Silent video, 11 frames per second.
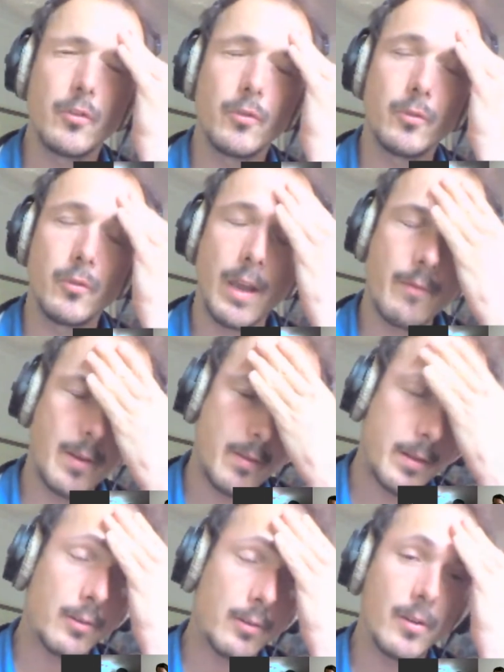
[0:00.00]
to have
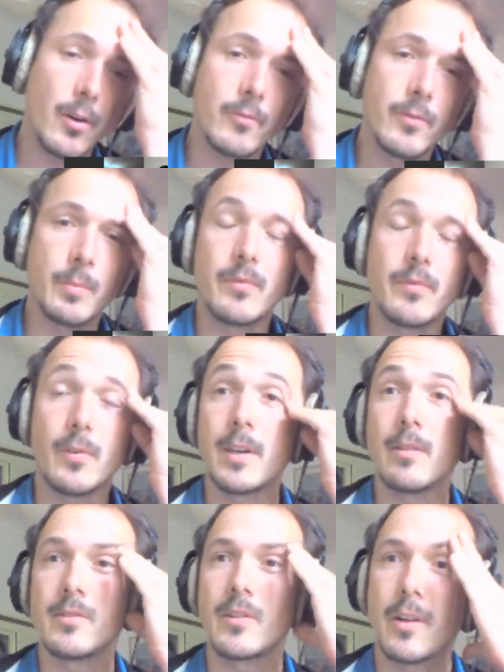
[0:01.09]
another look over it before he goes